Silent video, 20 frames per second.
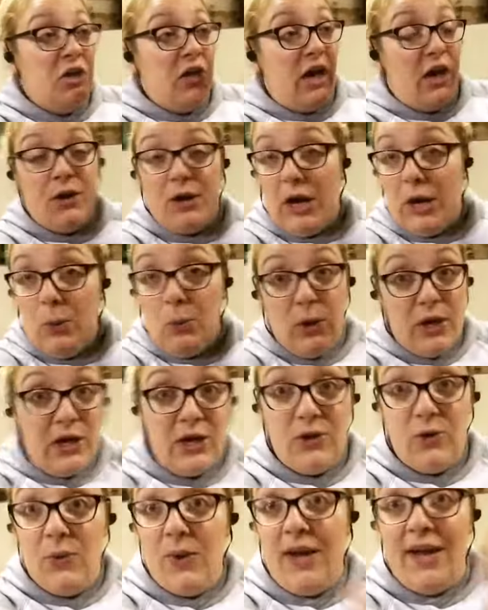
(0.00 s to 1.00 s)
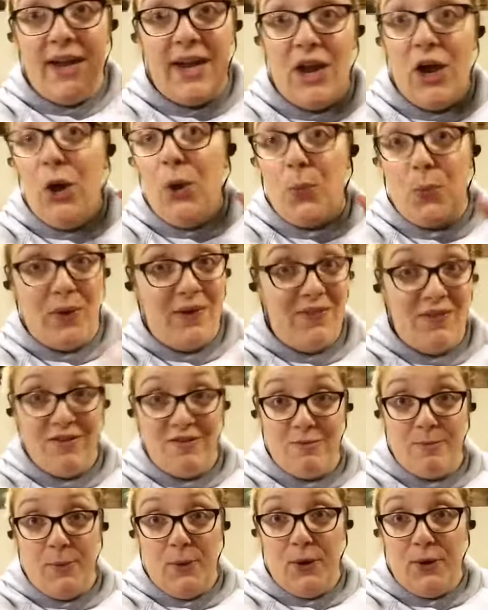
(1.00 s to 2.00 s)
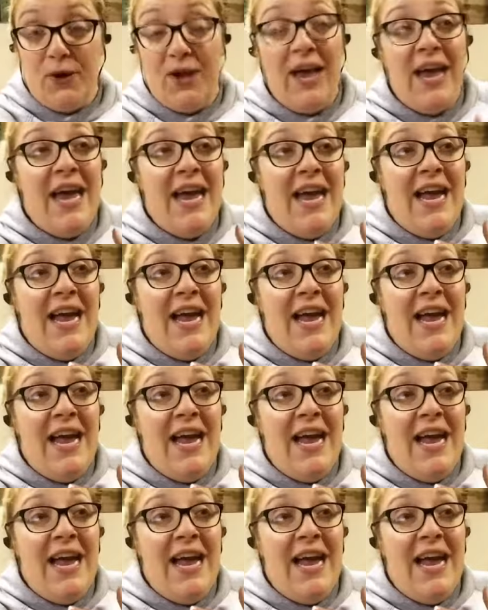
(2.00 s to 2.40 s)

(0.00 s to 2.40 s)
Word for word: I don't care what you're doing, read this book.